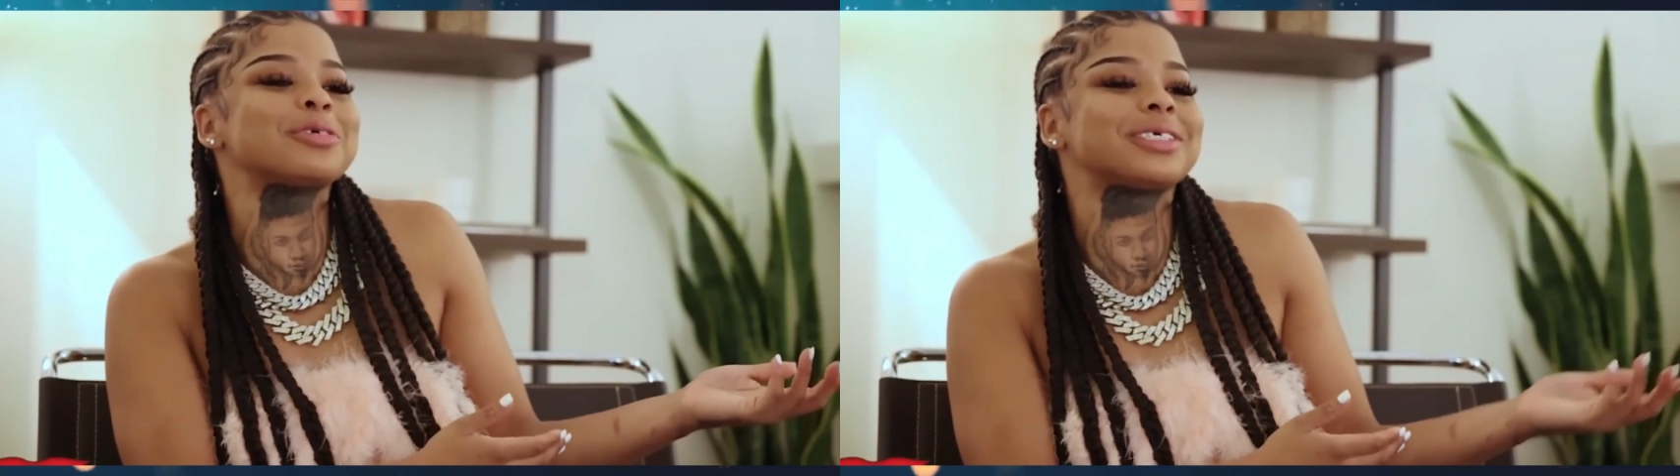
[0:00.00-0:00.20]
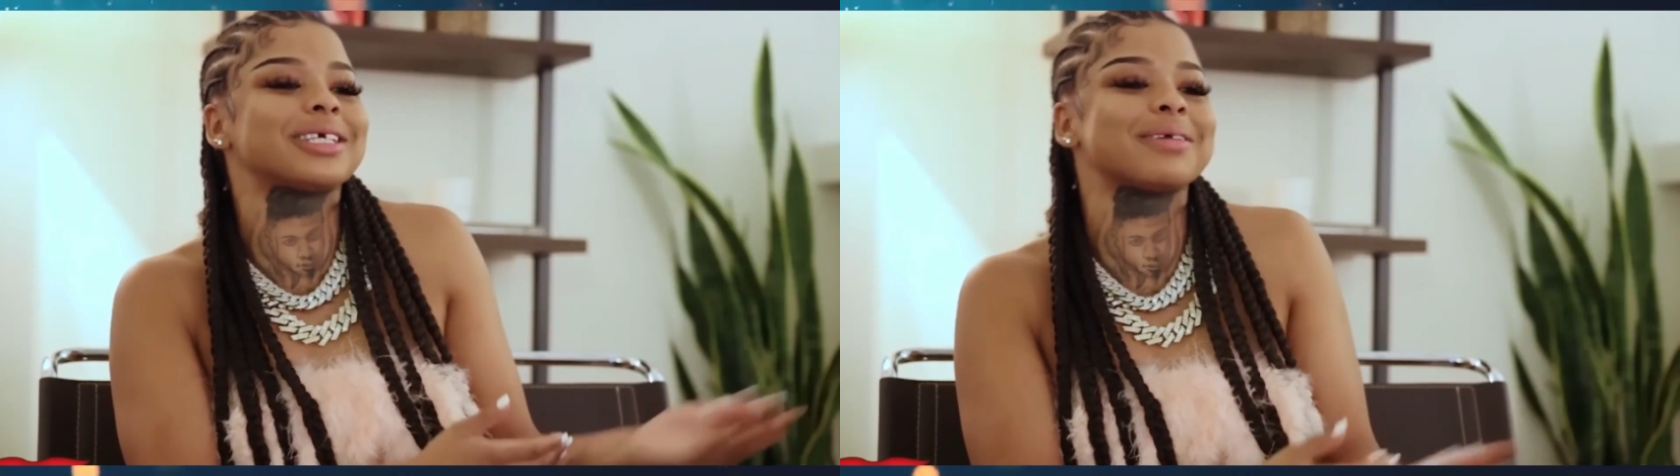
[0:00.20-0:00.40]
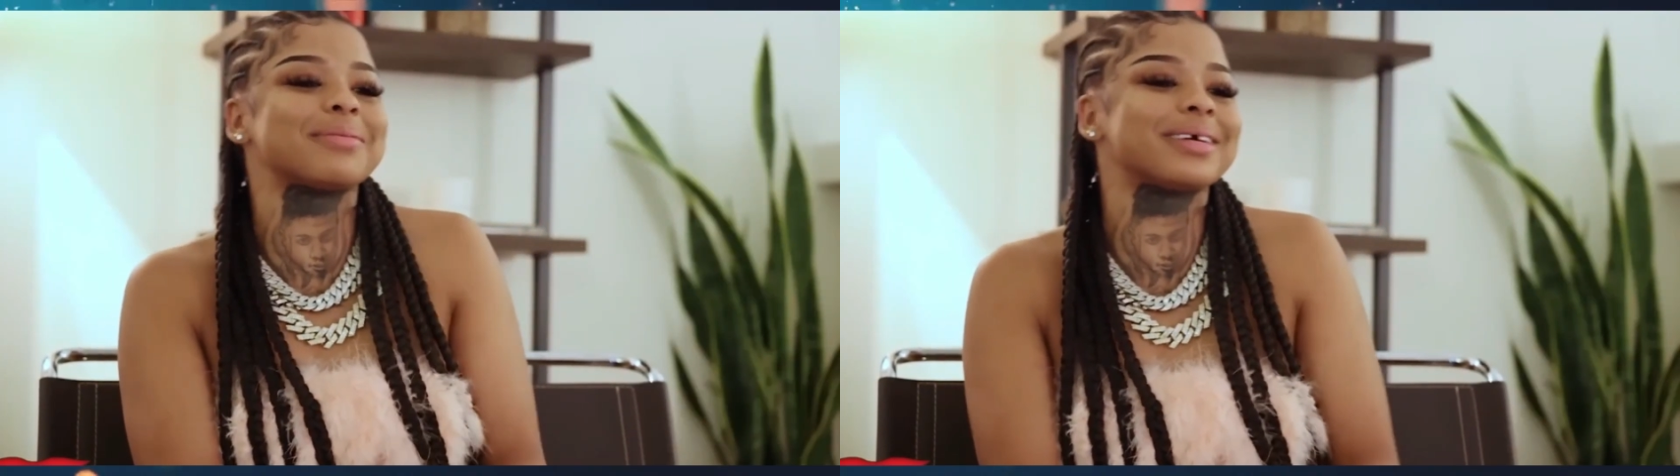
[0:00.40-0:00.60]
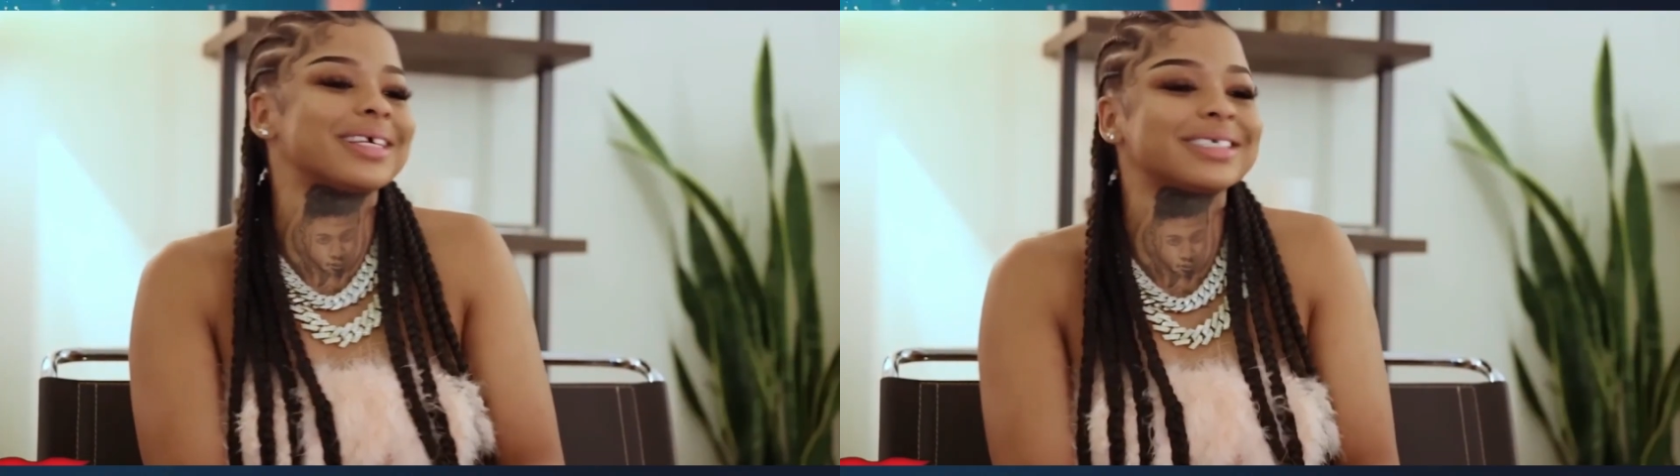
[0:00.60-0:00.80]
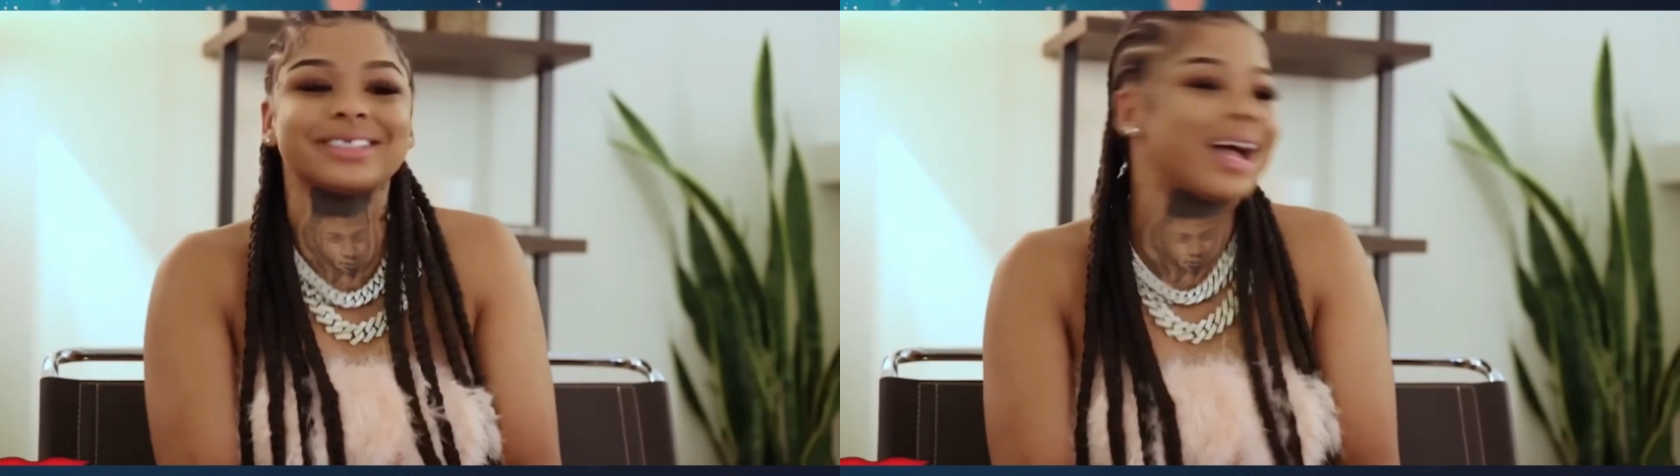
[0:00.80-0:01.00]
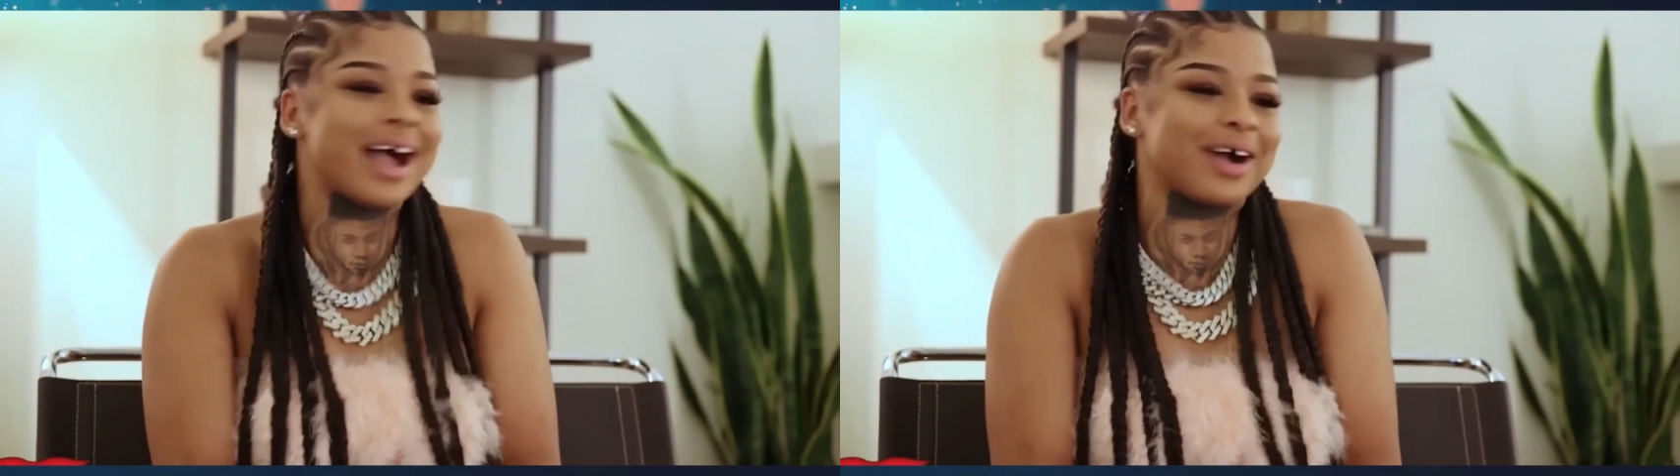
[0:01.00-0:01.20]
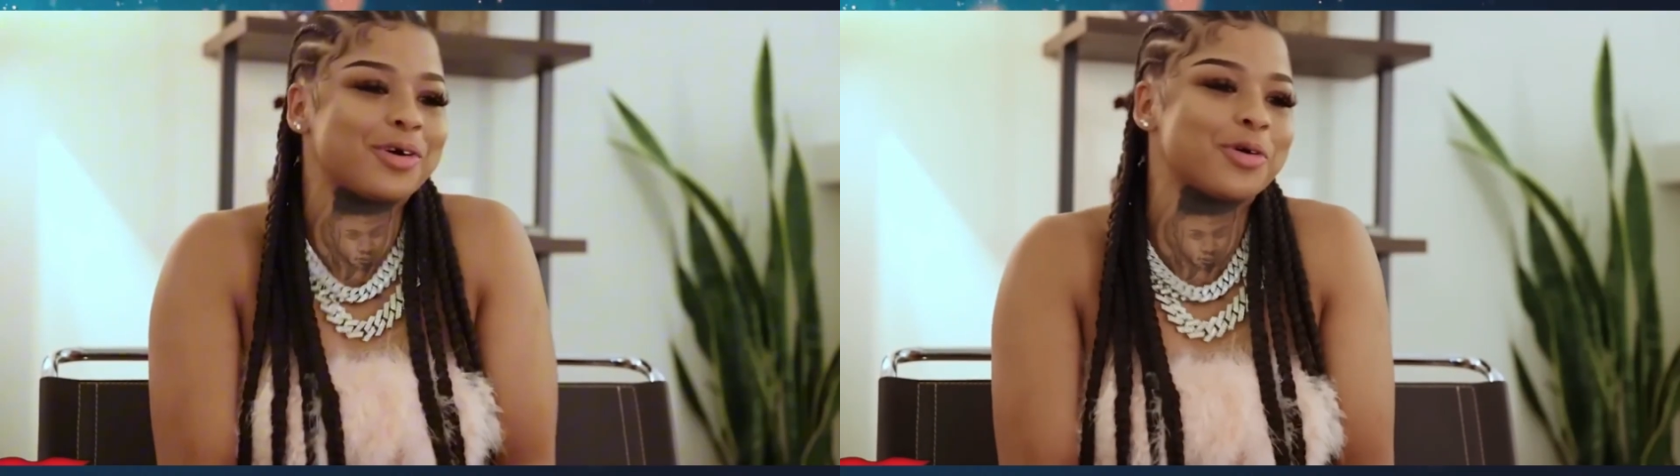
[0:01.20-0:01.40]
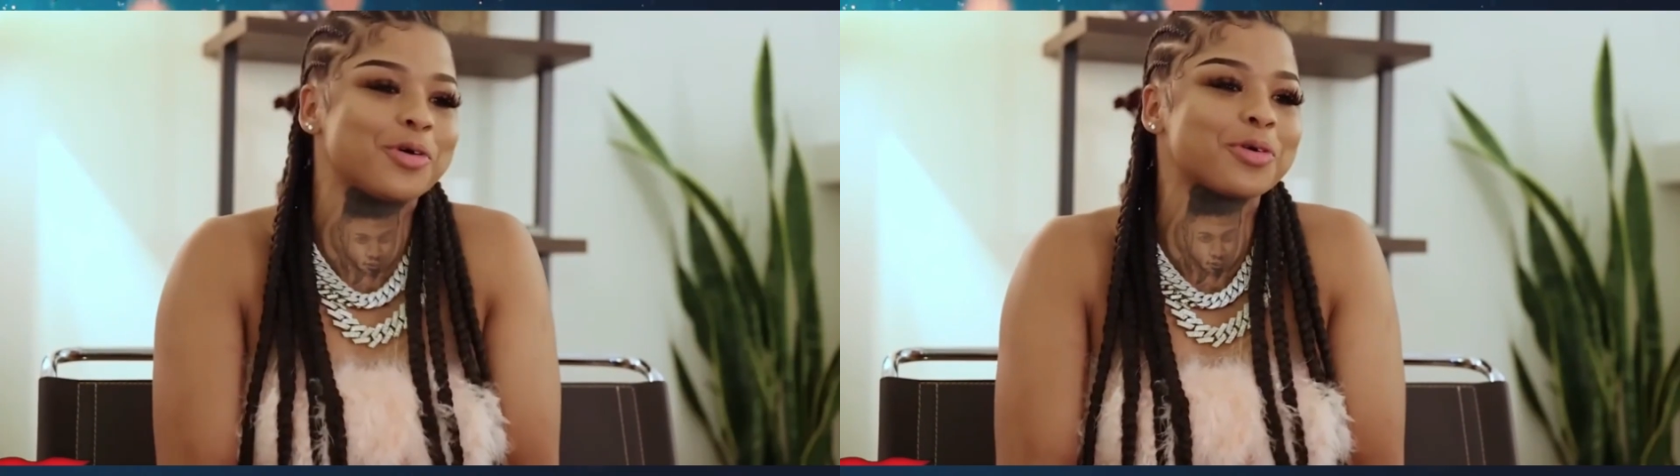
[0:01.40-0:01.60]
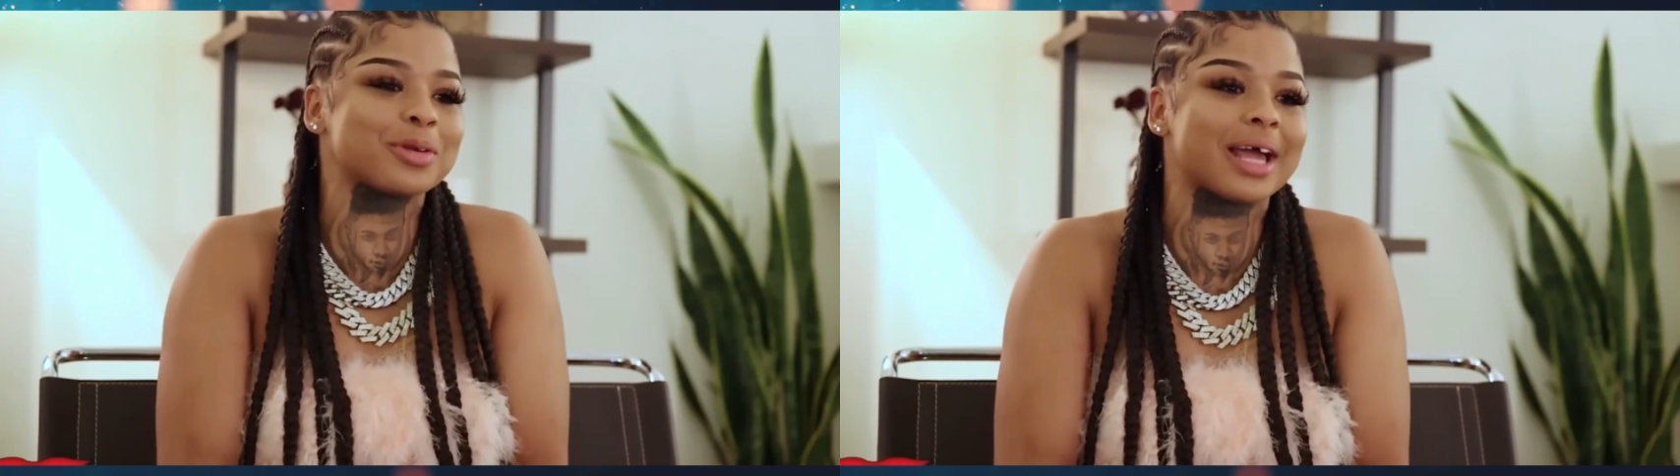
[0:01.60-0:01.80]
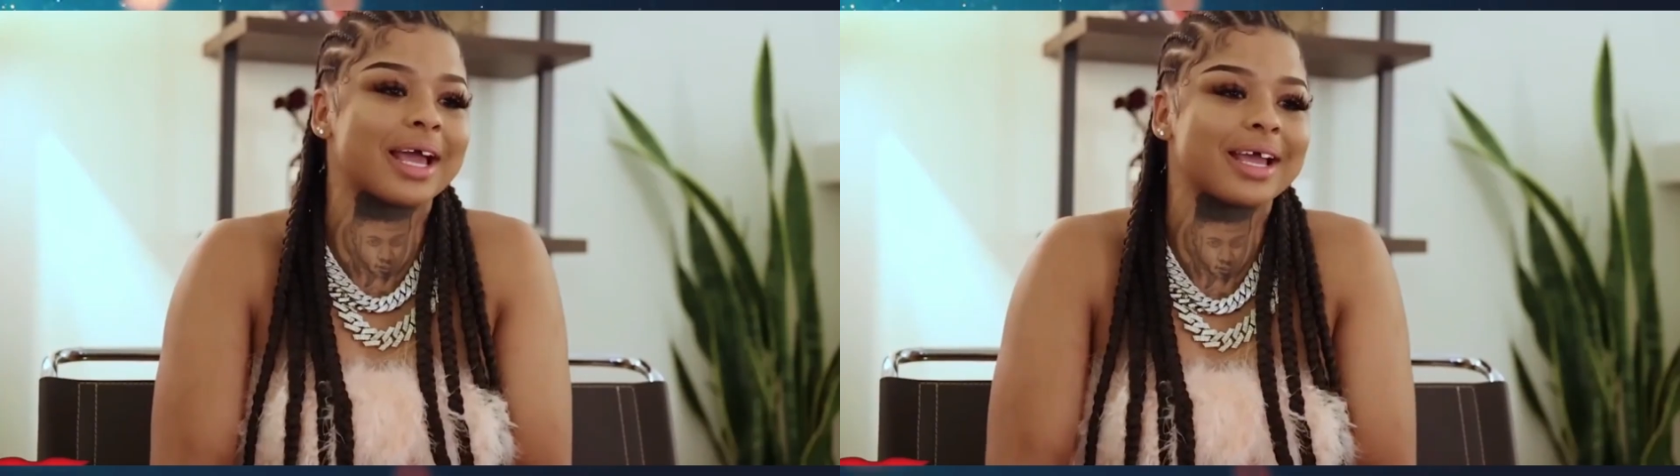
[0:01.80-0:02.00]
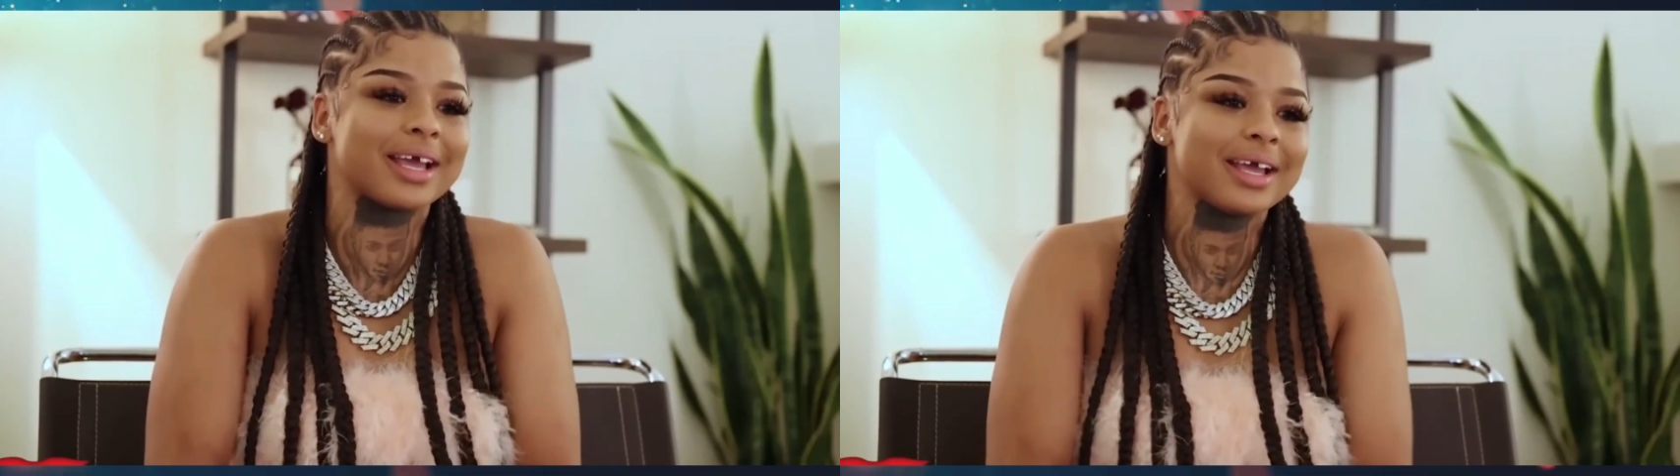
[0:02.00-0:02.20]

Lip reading: it seems as though she is acknowledging